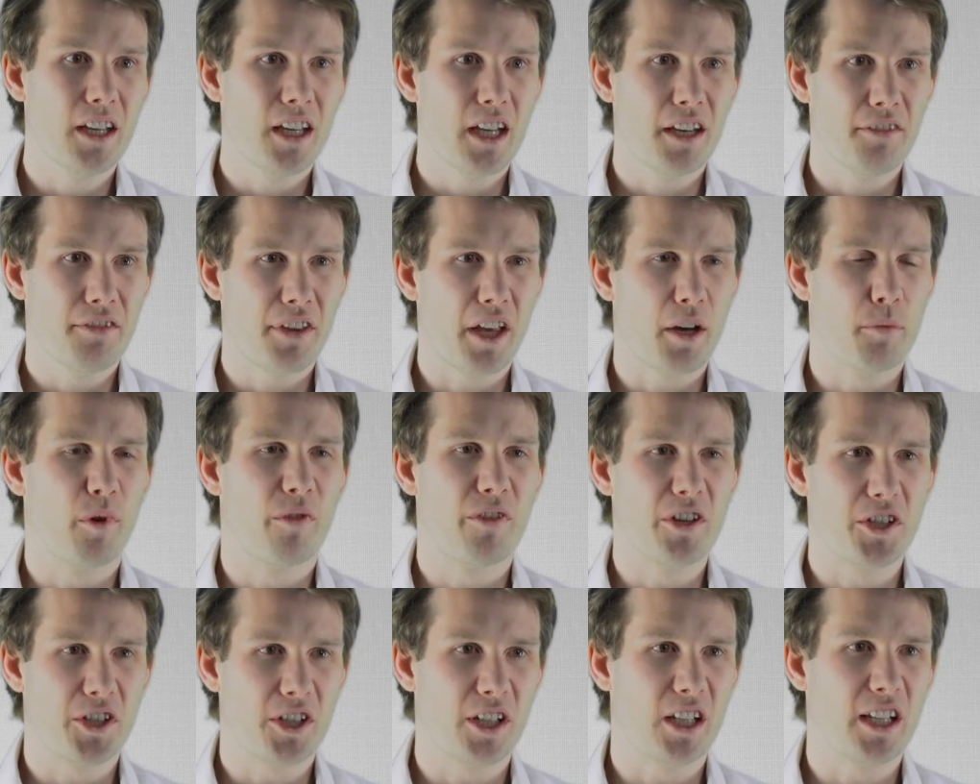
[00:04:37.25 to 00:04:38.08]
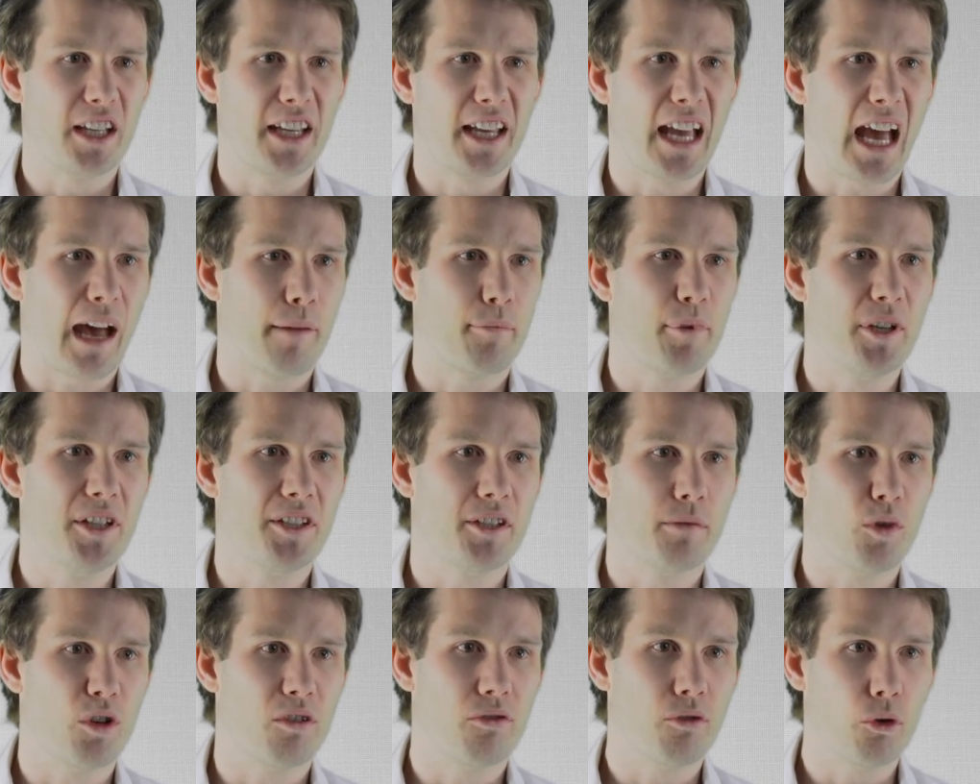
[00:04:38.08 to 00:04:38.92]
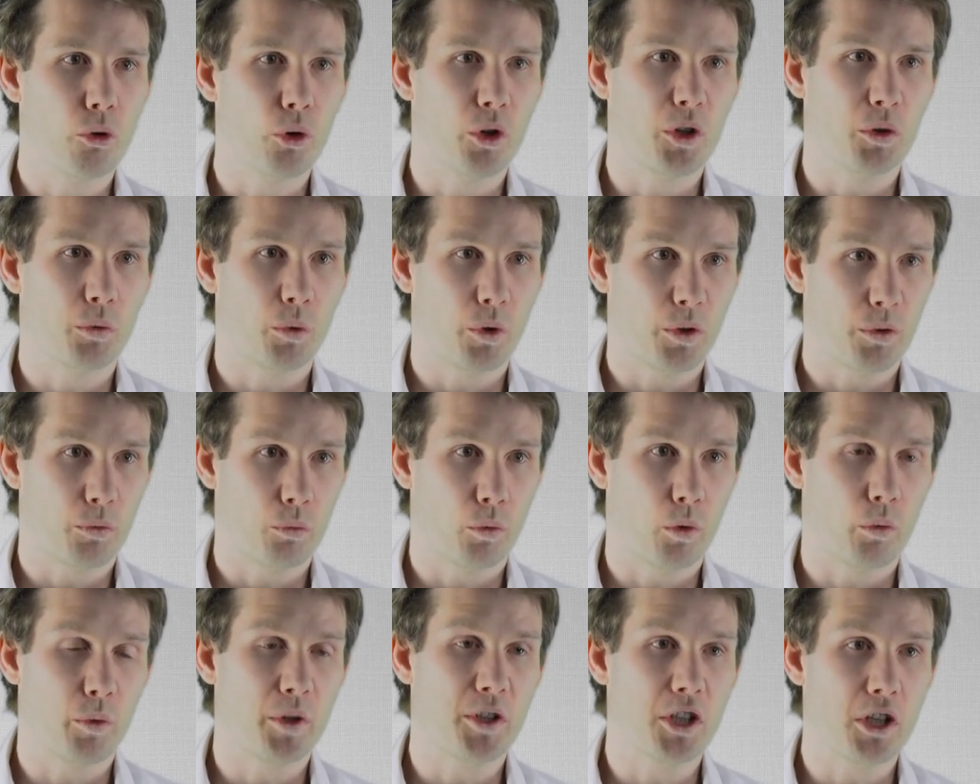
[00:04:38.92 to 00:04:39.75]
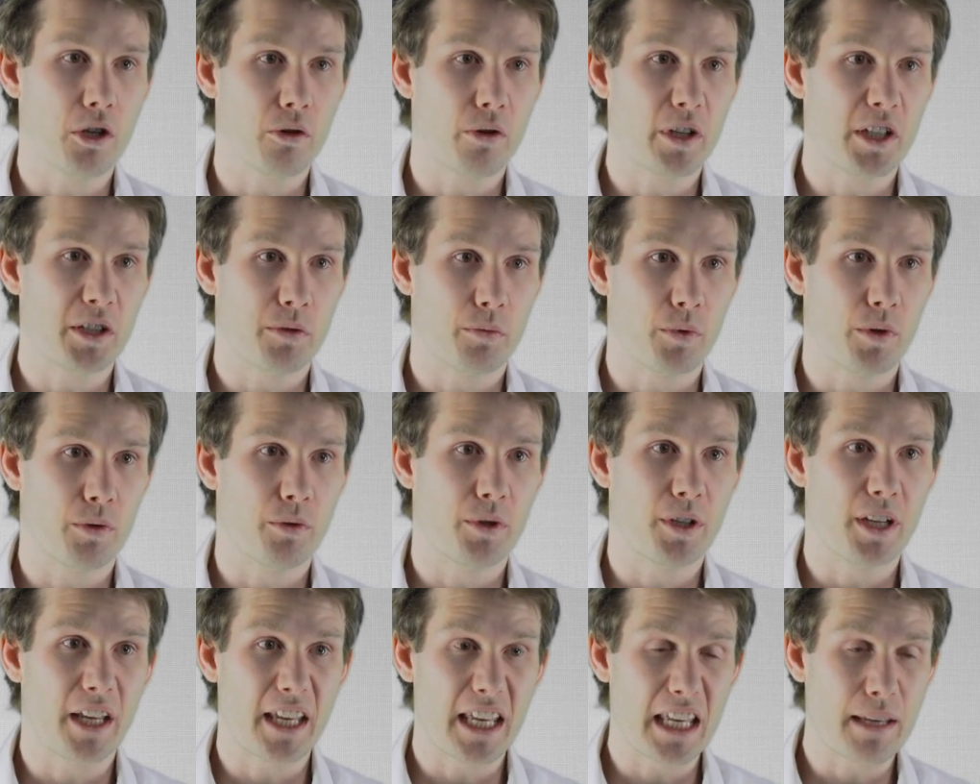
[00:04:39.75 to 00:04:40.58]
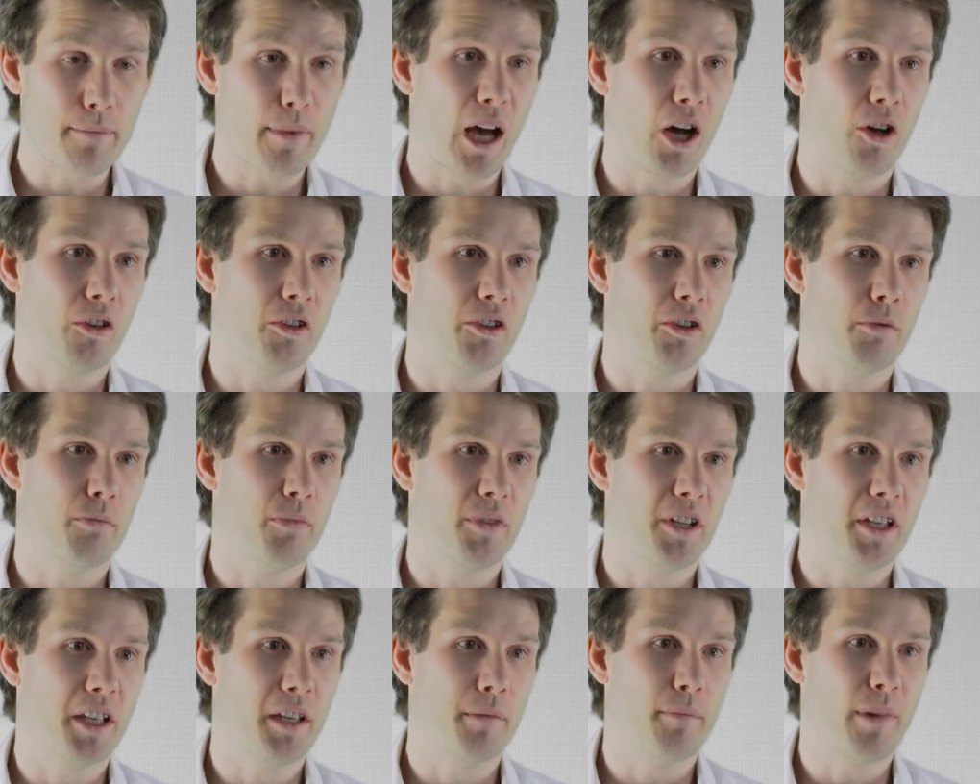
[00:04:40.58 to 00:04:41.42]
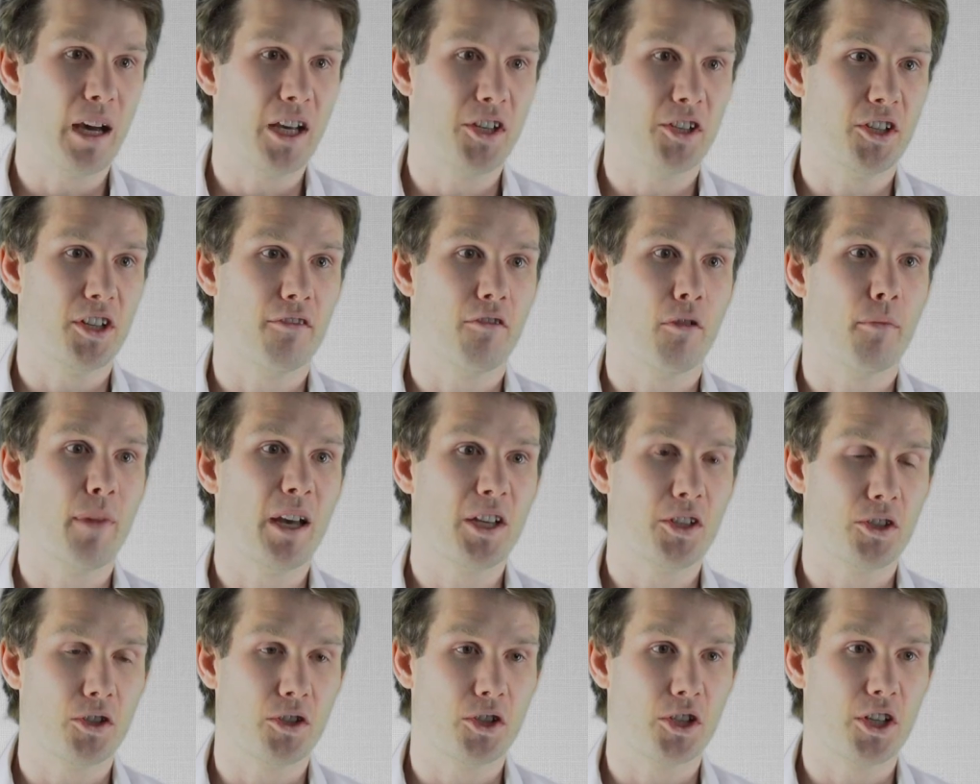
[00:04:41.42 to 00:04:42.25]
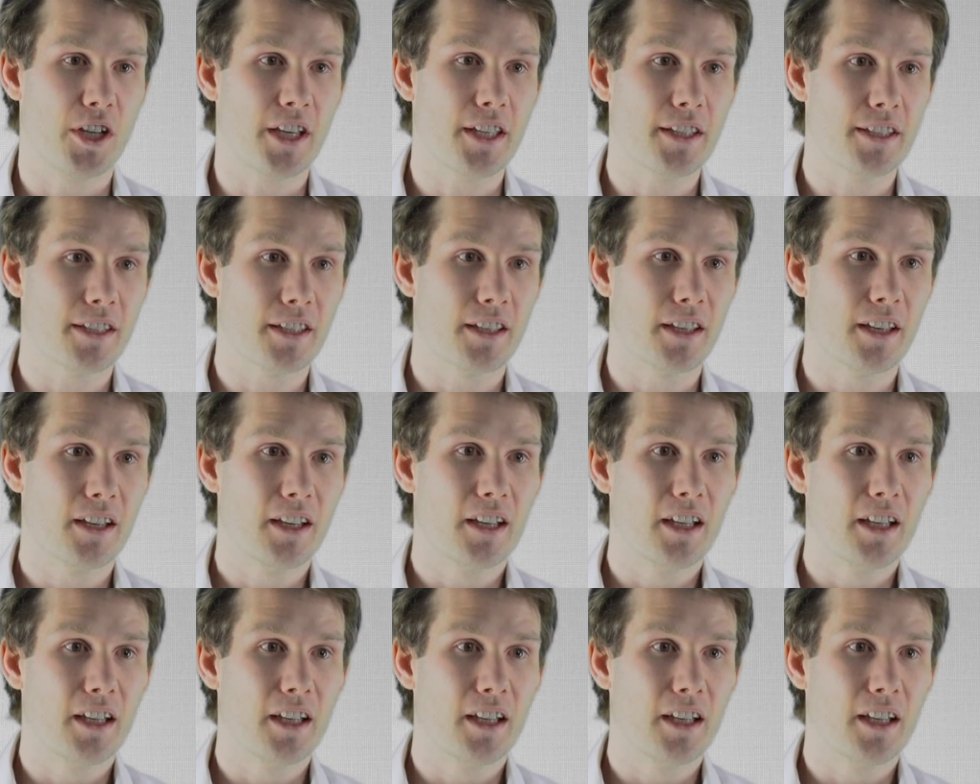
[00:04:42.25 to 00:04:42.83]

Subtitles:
If they're provisionally happy to move forward, what we'd do is we would email them the patient information sheet,